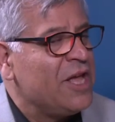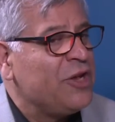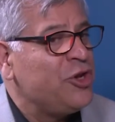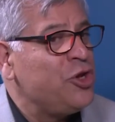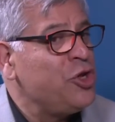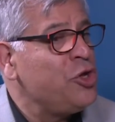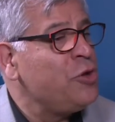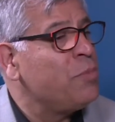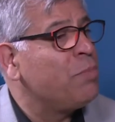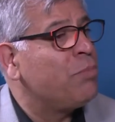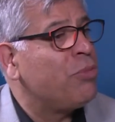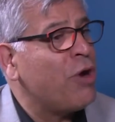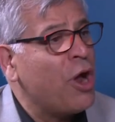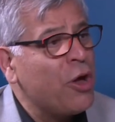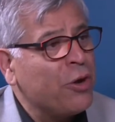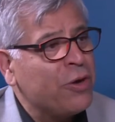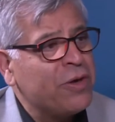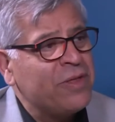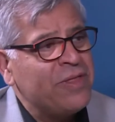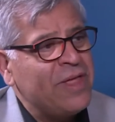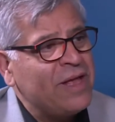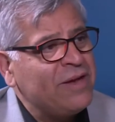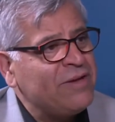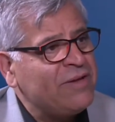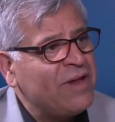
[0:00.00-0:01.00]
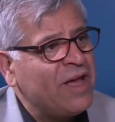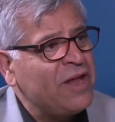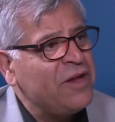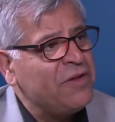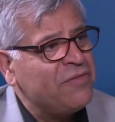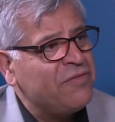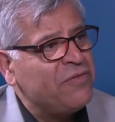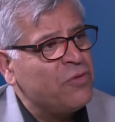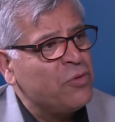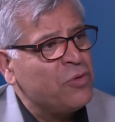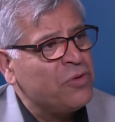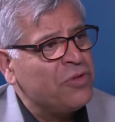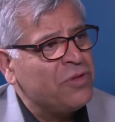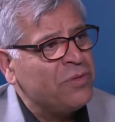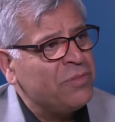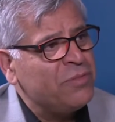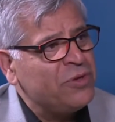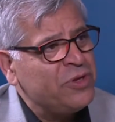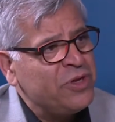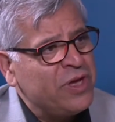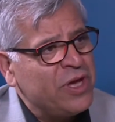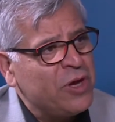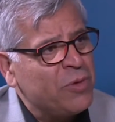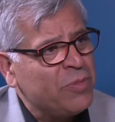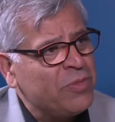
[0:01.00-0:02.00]
Do you broker that data for them? Do
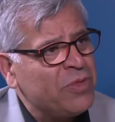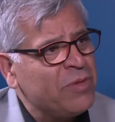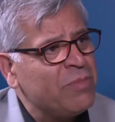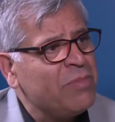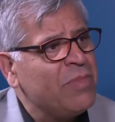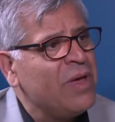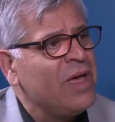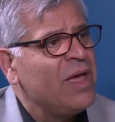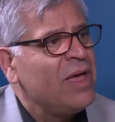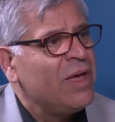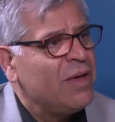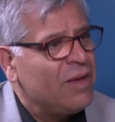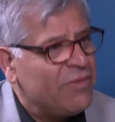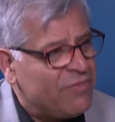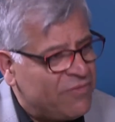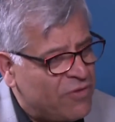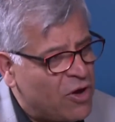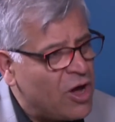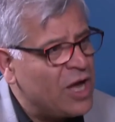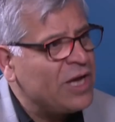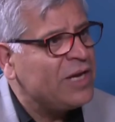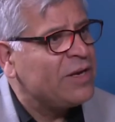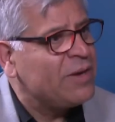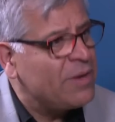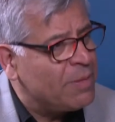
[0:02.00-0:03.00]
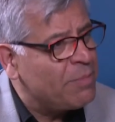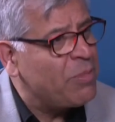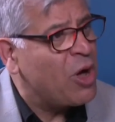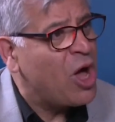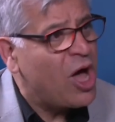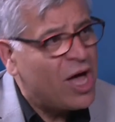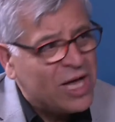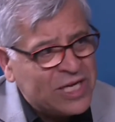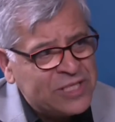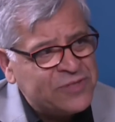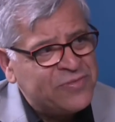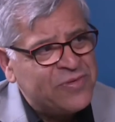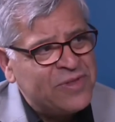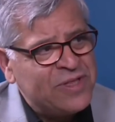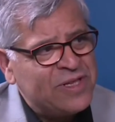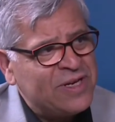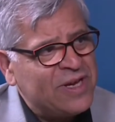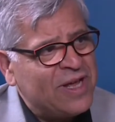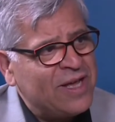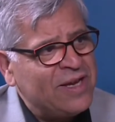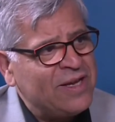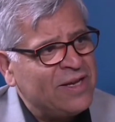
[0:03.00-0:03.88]
you help them find the buyers for the data?